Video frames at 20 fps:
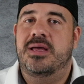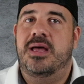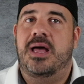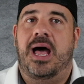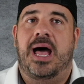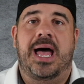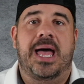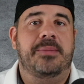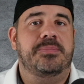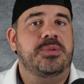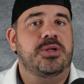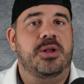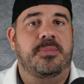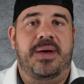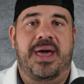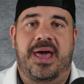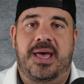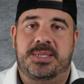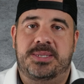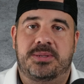I'm going to
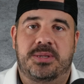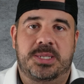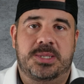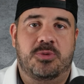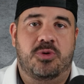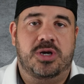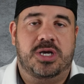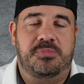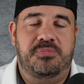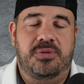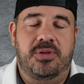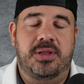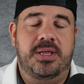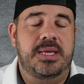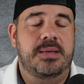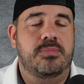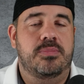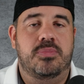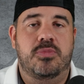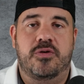pass on this one completely
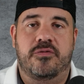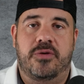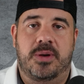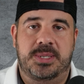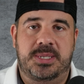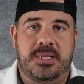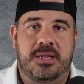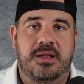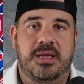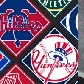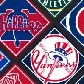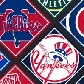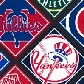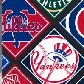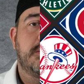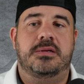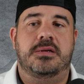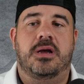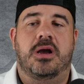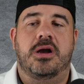and move on to the next
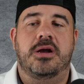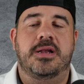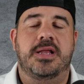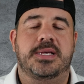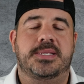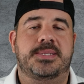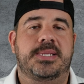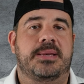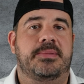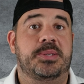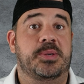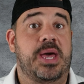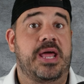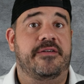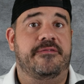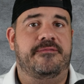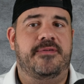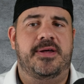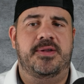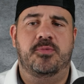game. All right, next up, we've got a
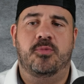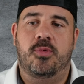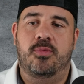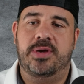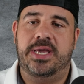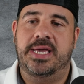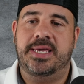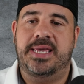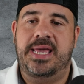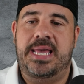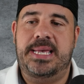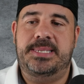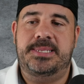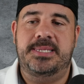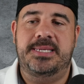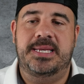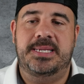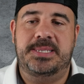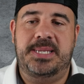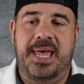fun one. We got
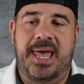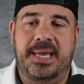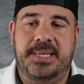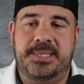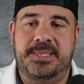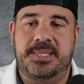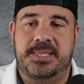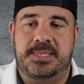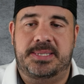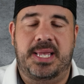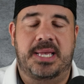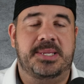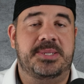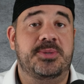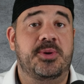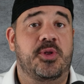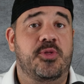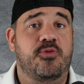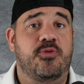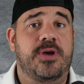KC and Texas. Texas
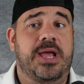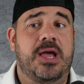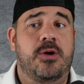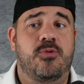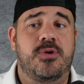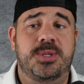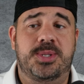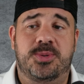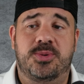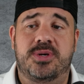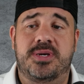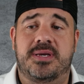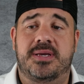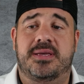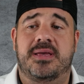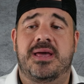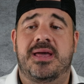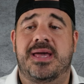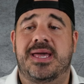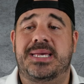on a 3-game win streak.
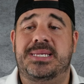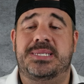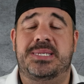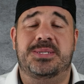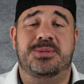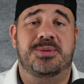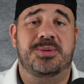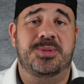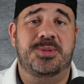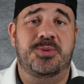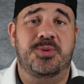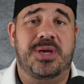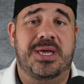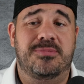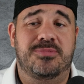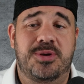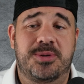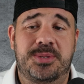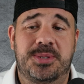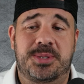AC's on a 2-game
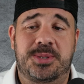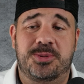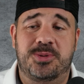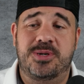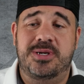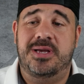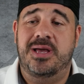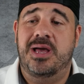losing streak.